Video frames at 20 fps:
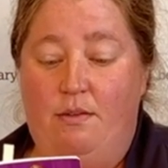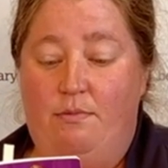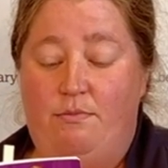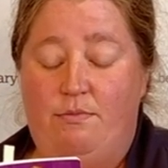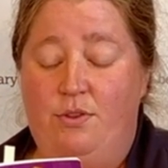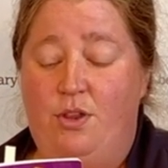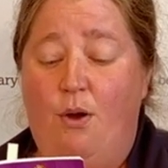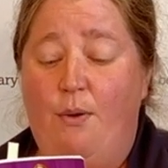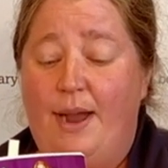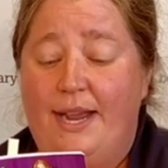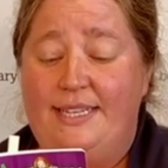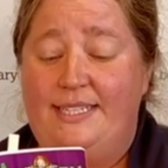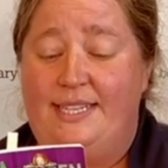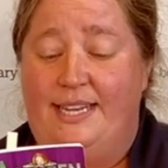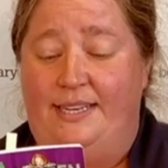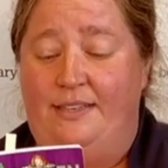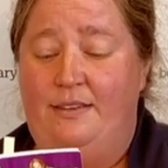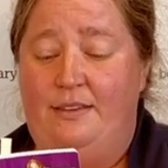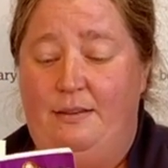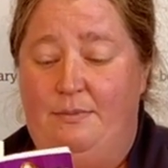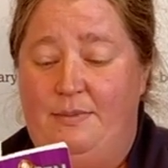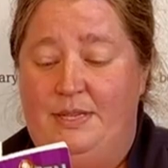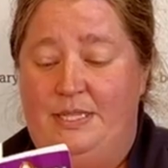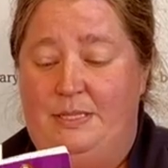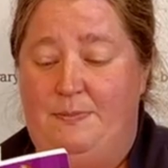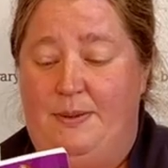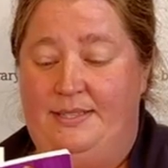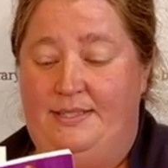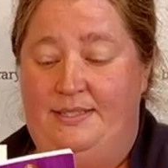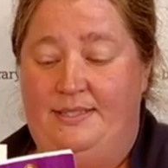No, I didn't, Miss
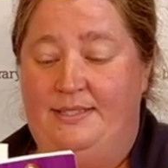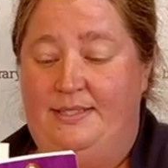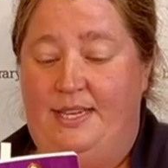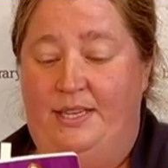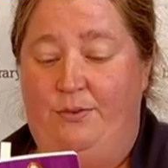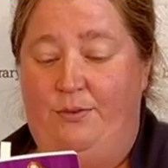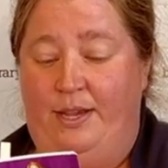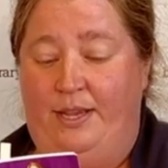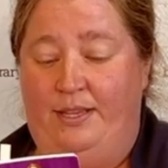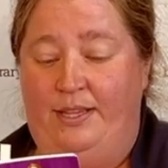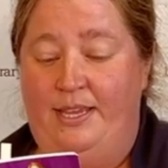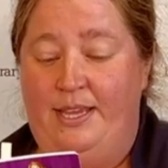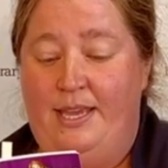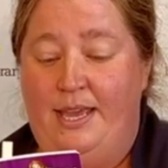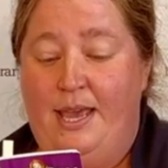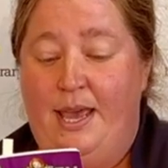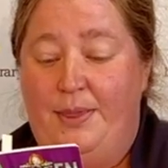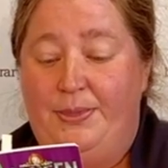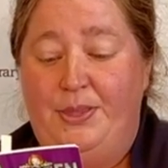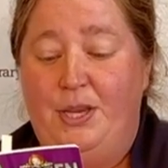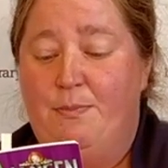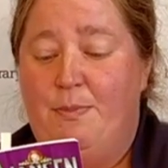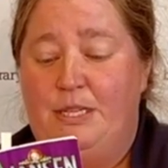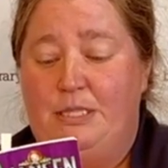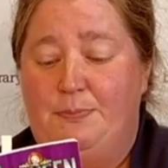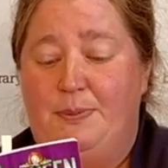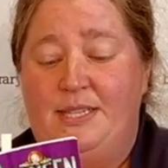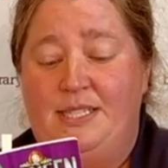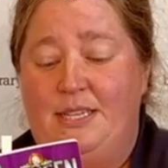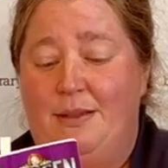Benson said quickly. There
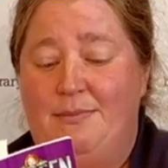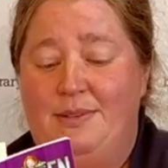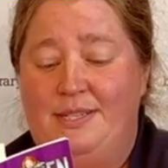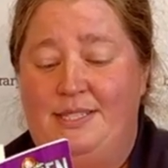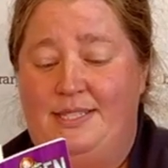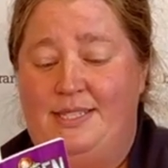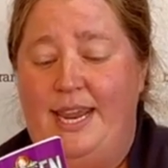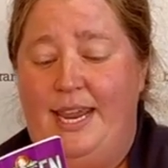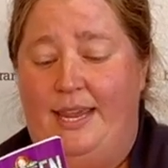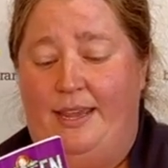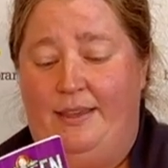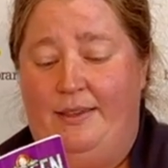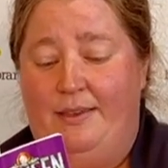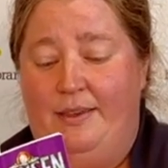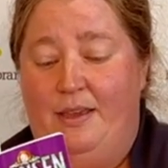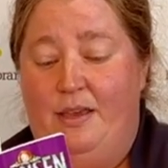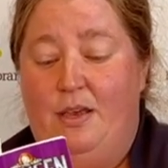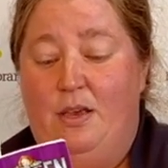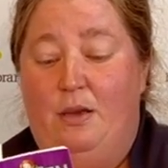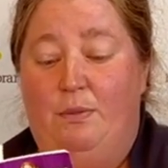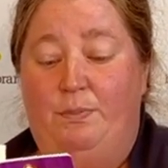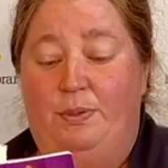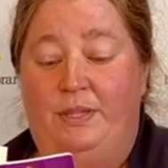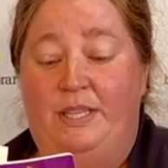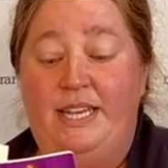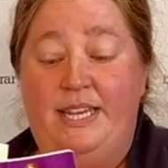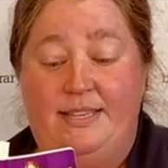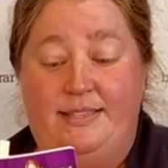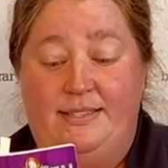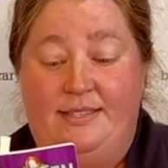must be some mistake.
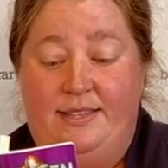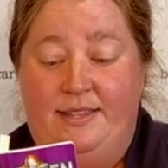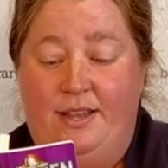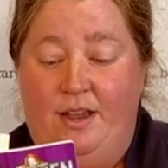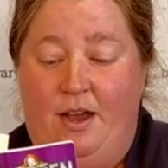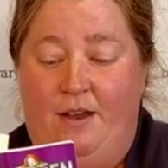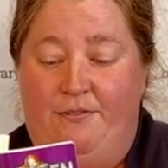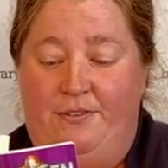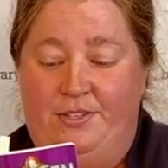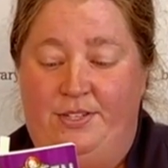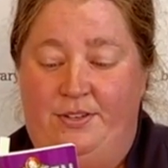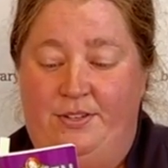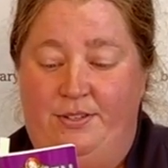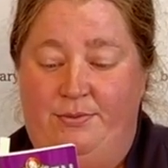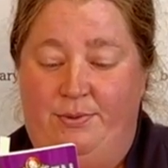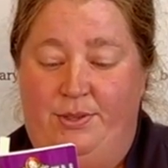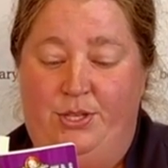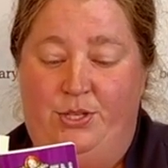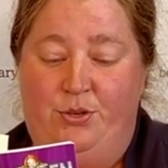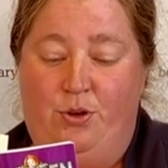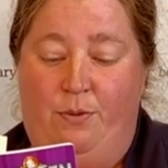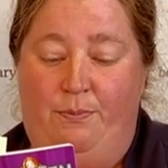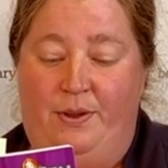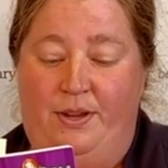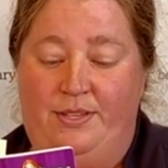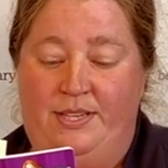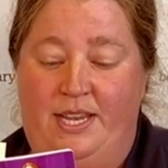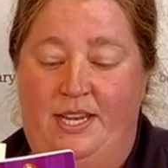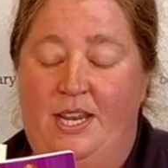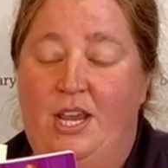Please, the officers with the short
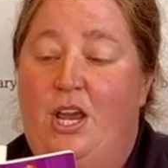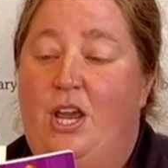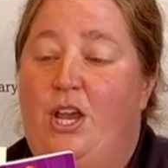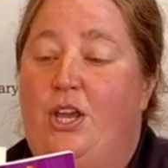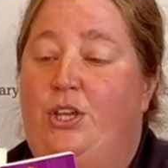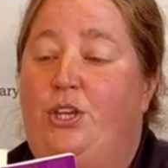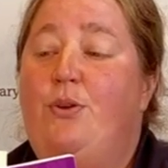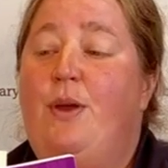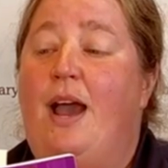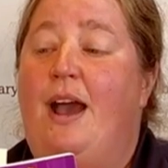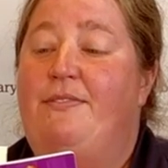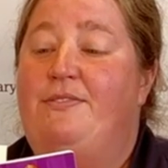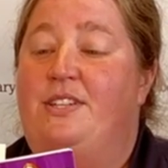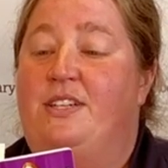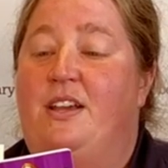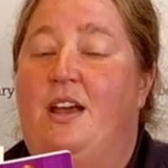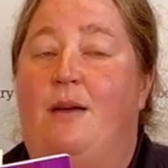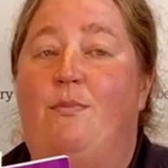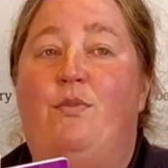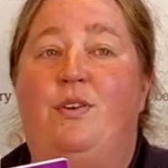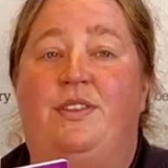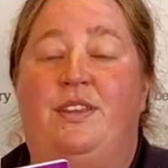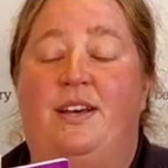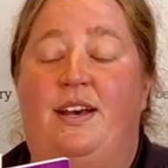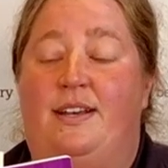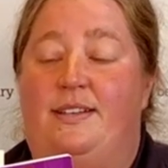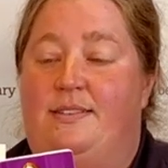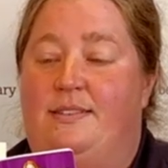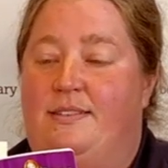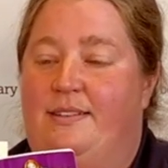beard said, you have to come with
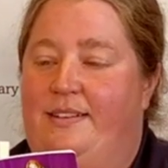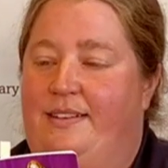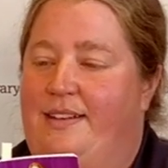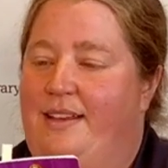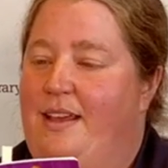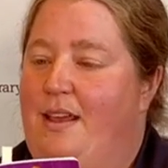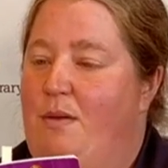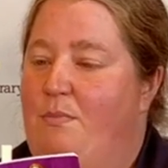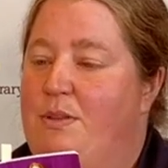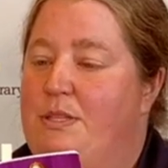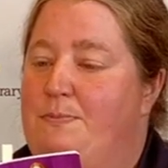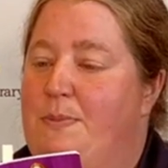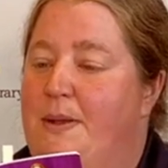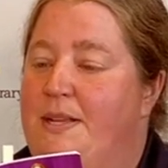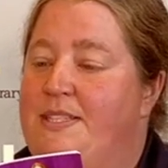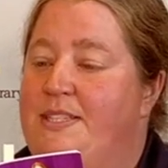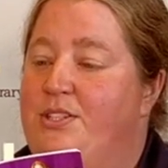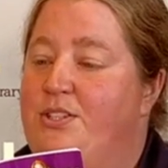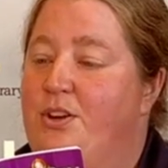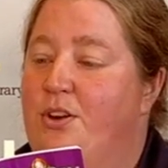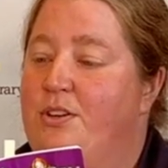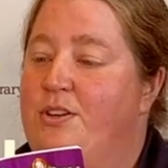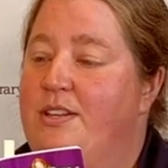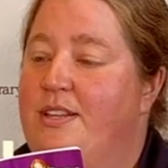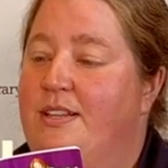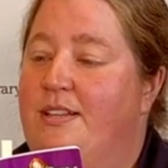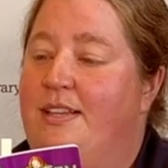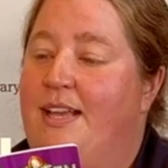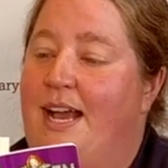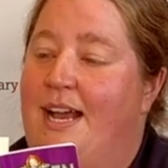us. Miss Benson turned to
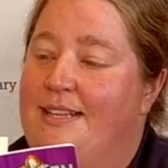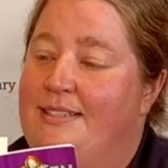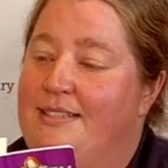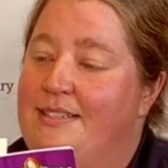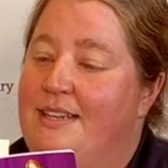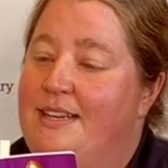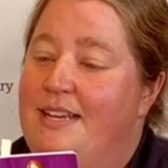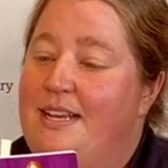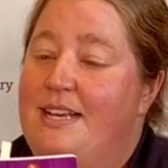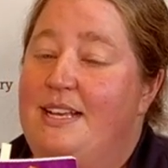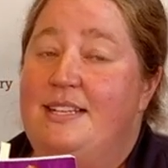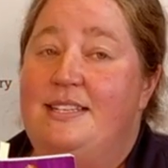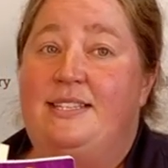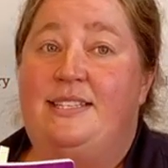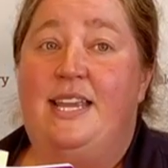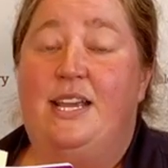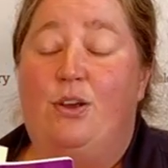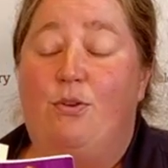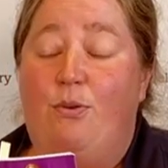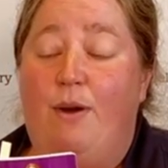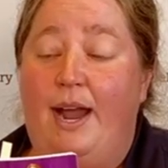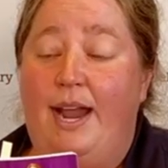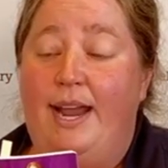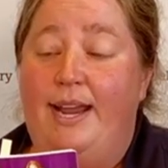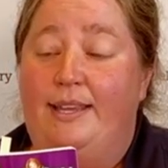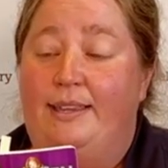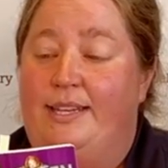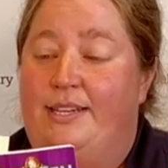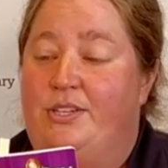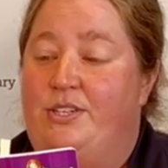the class. Sit
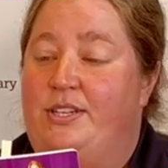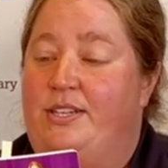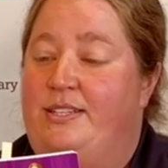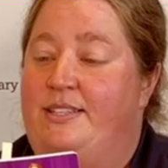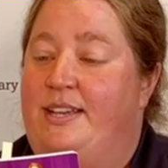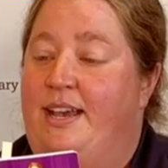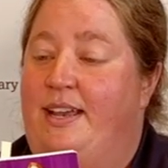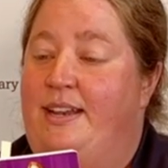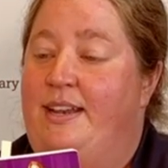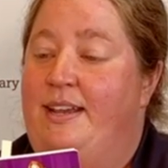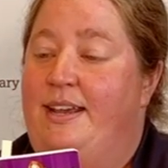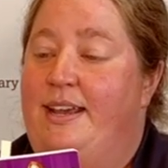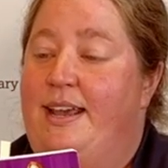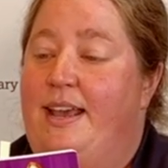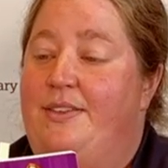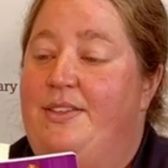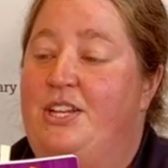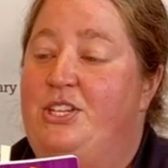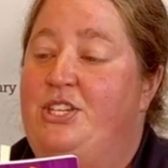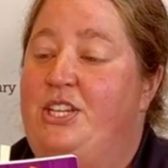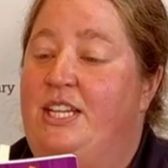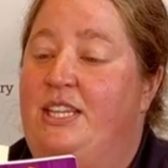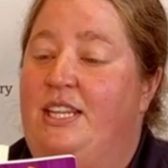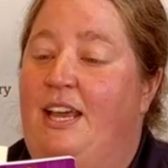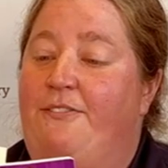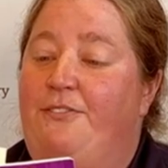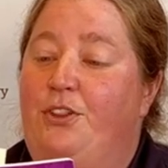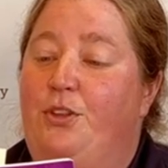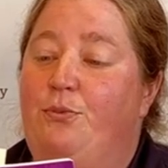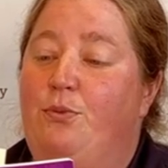quietly, she said. Then she
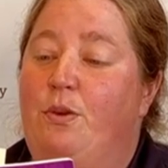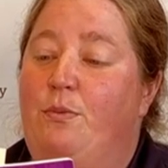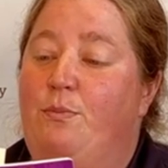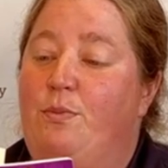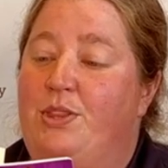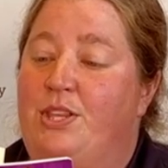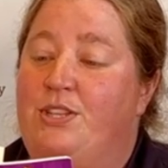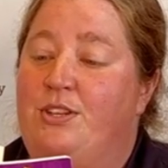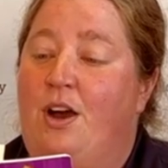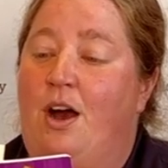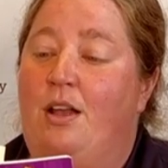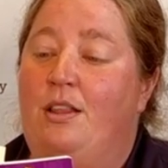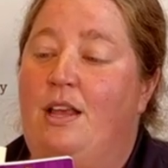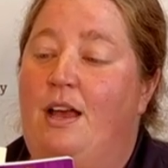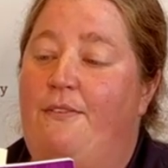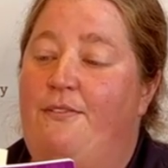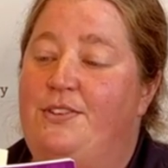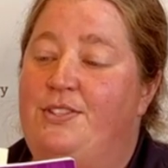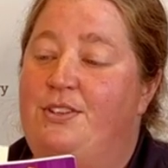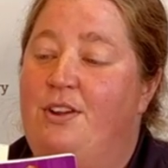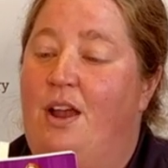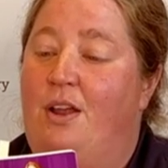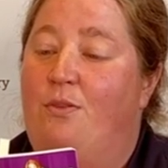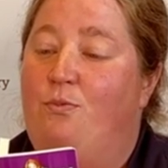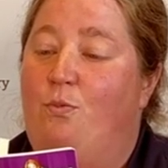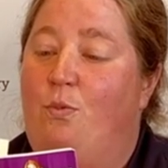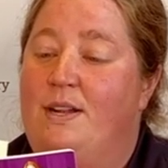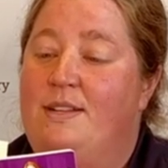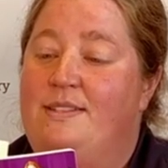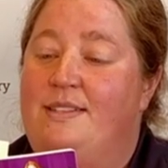left the room with the tall officer on
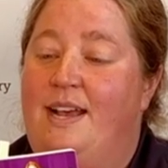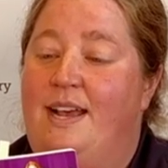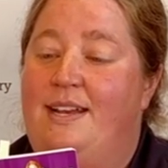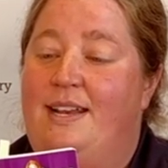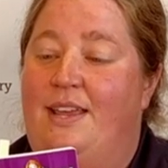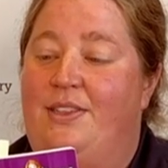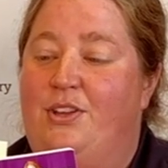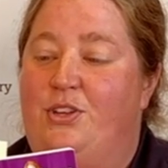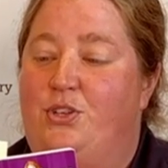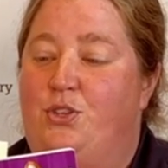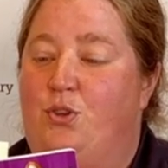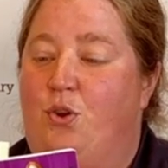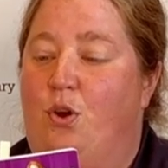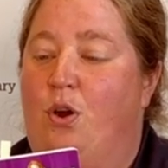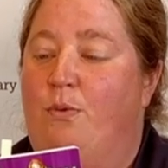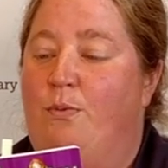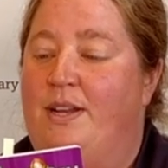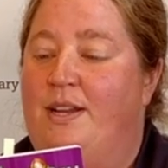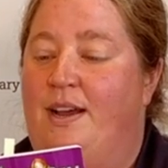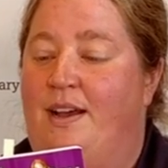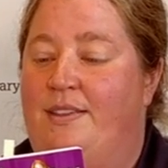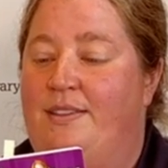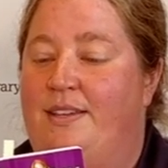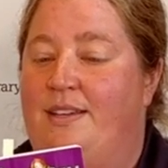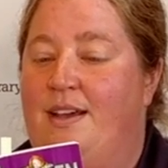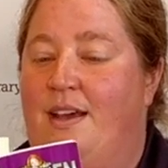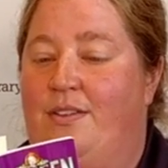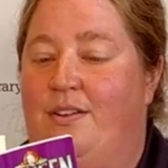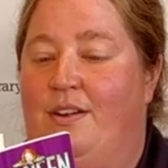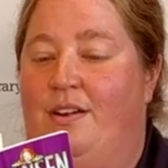one side and the short one on
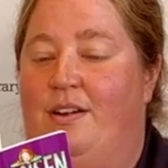the other.